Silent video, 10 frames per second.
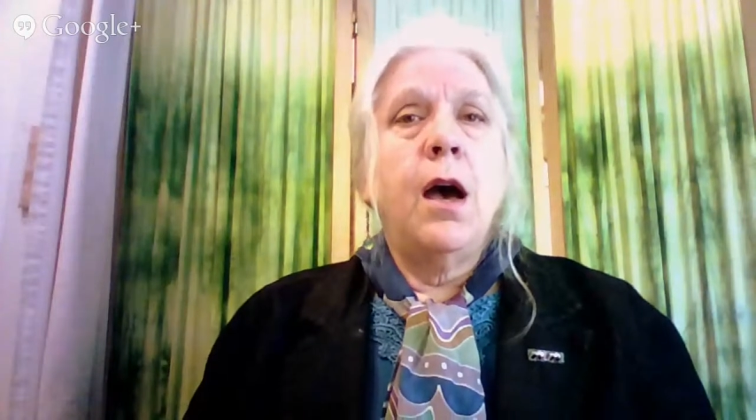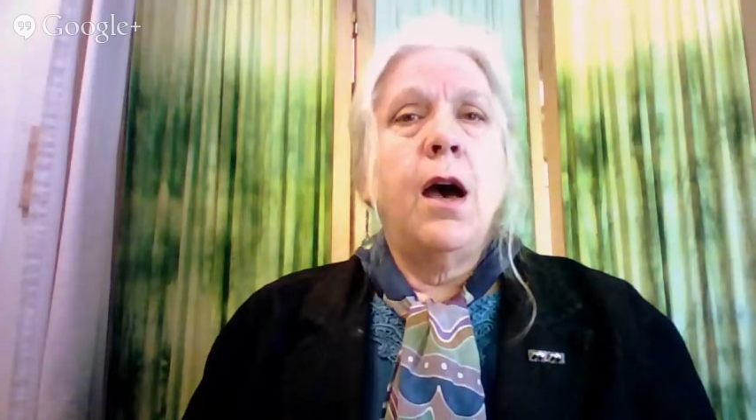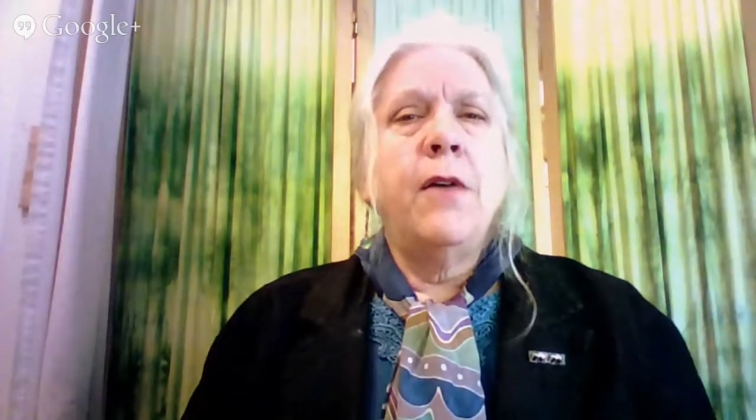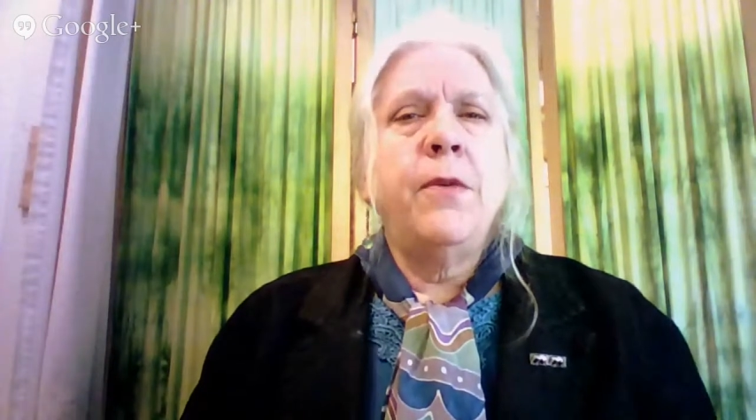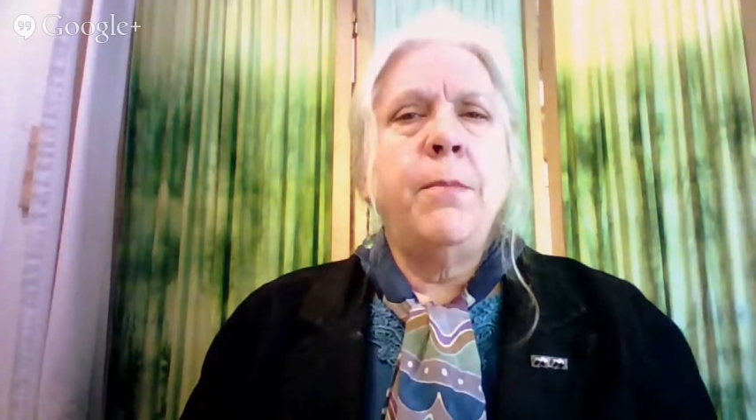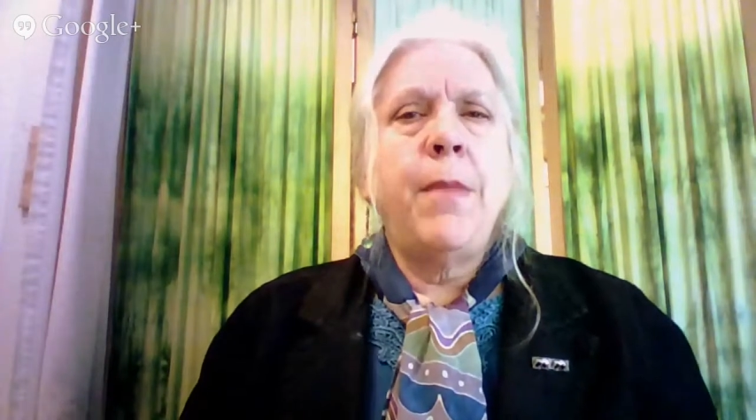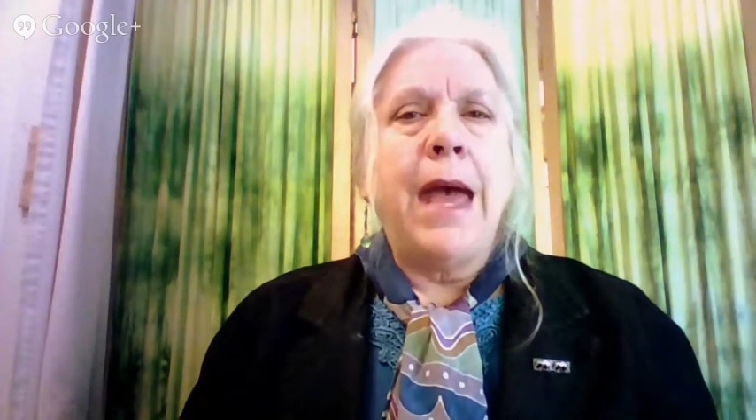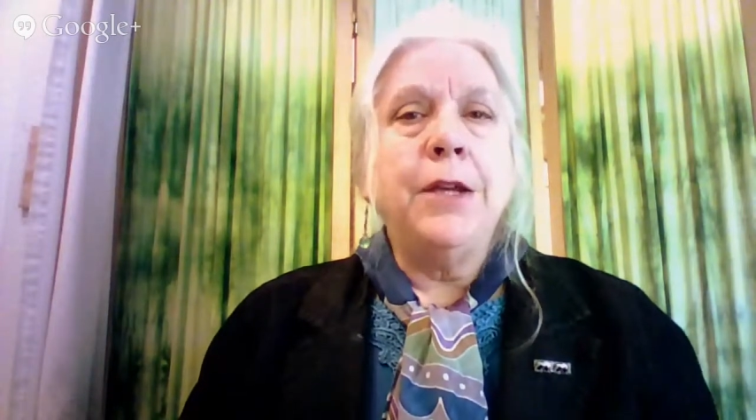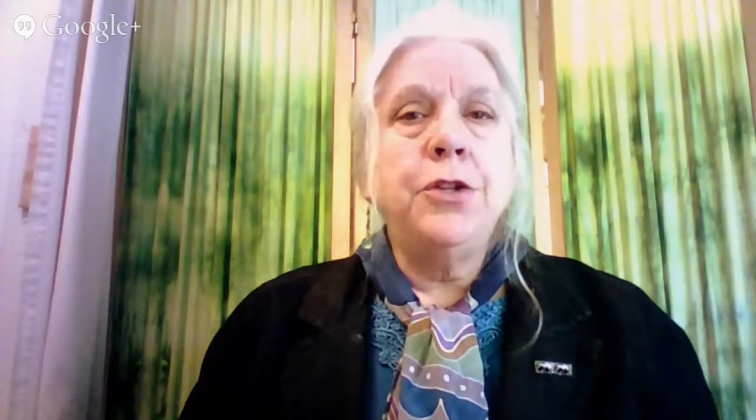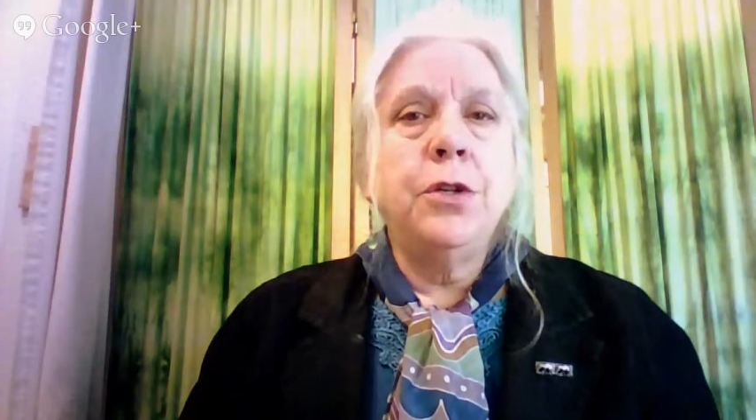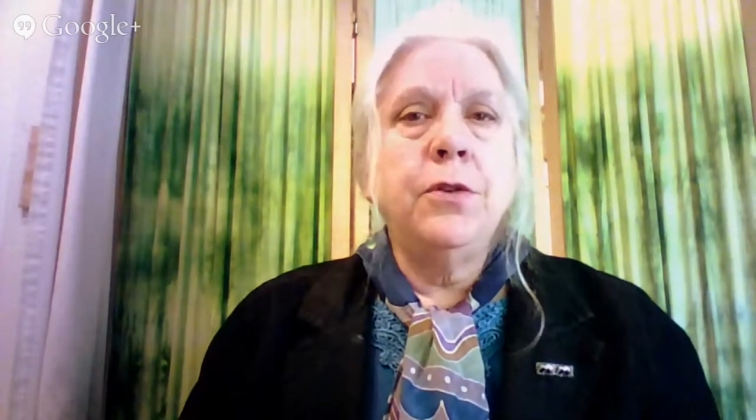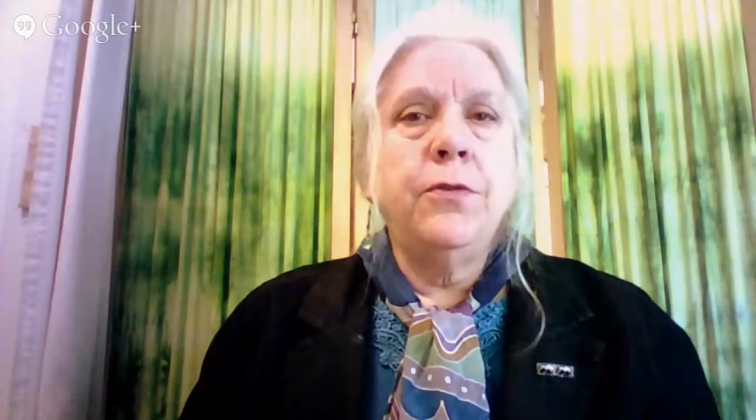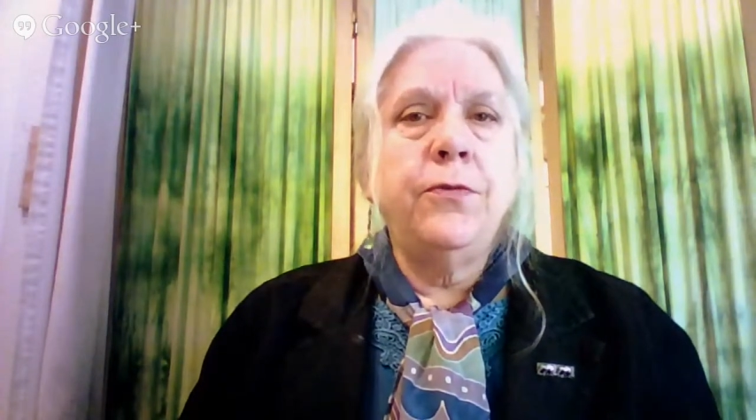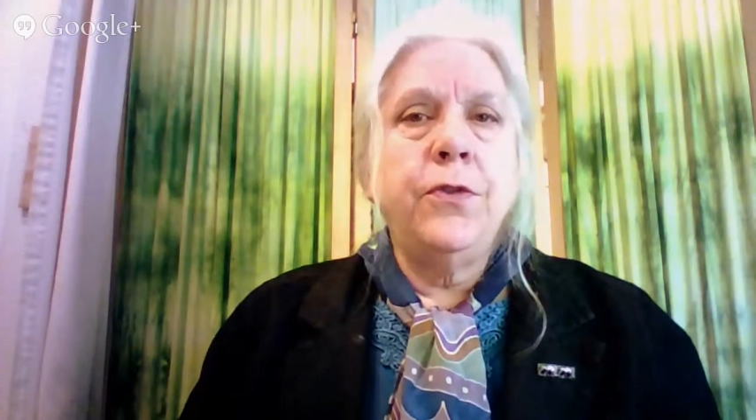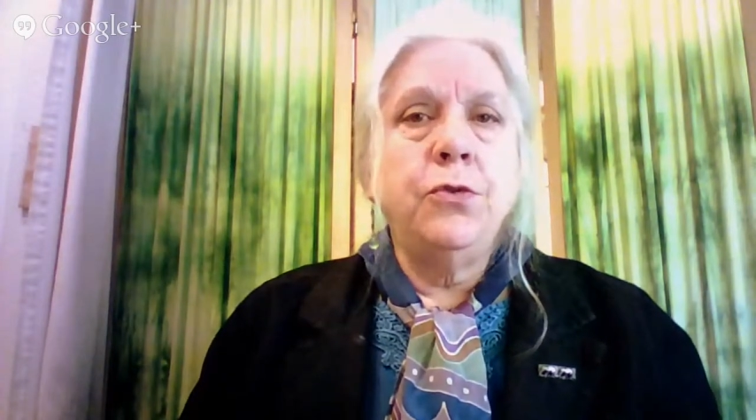of imagined
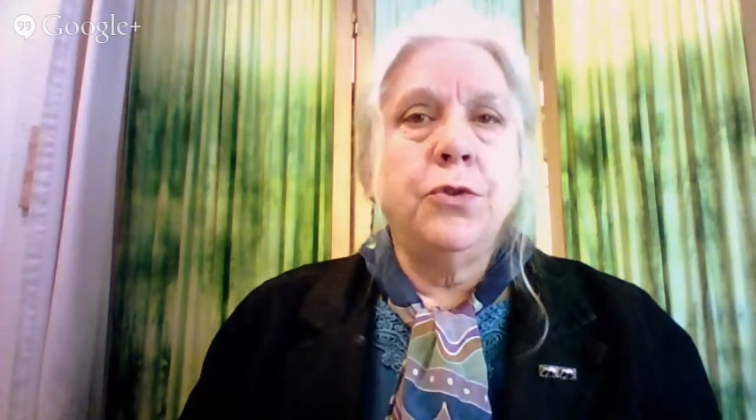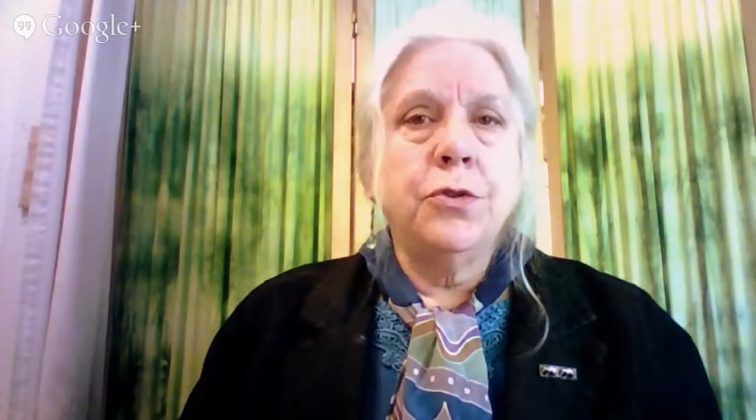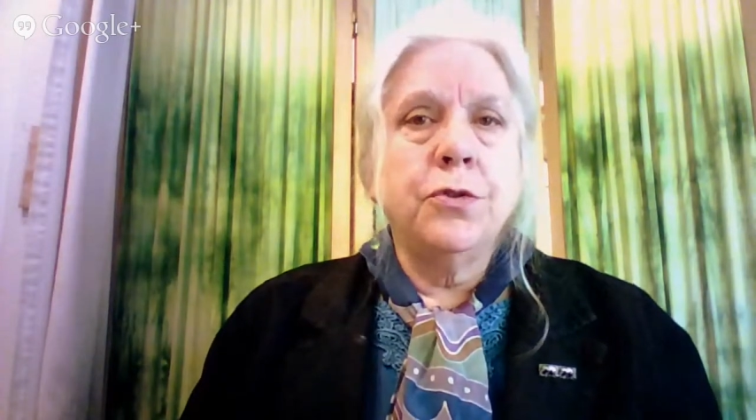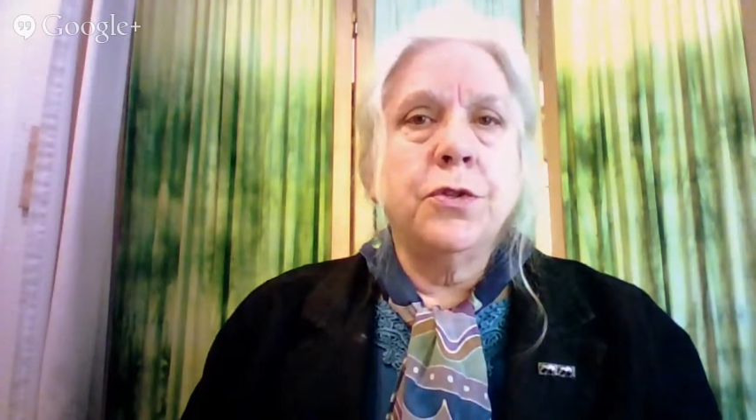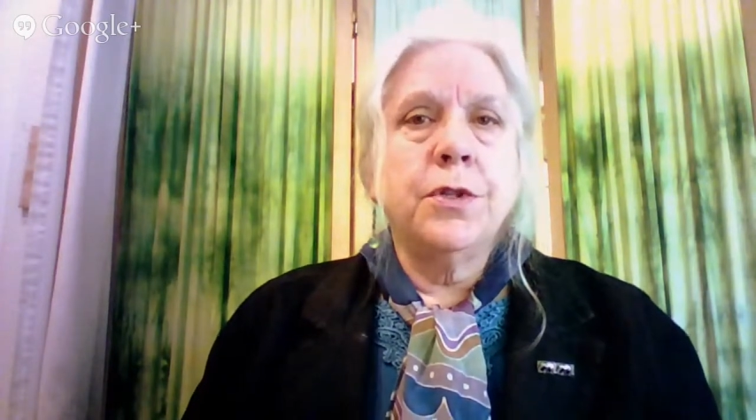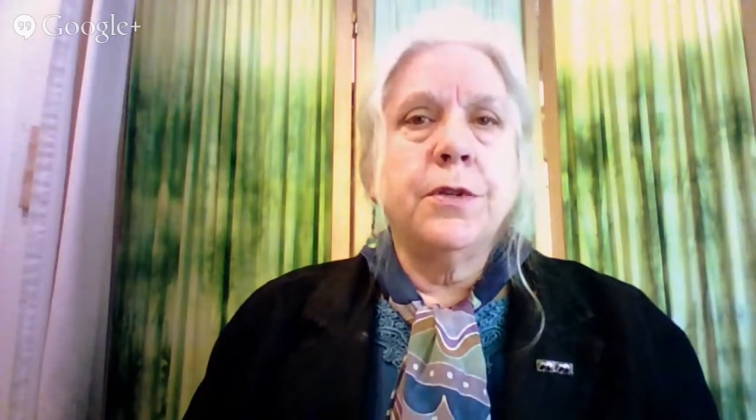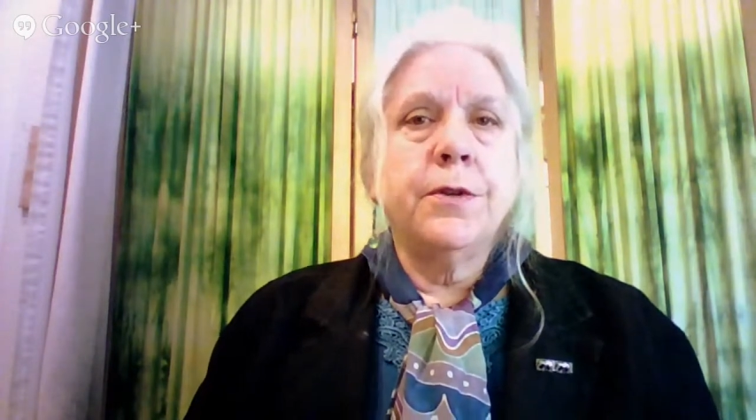futures.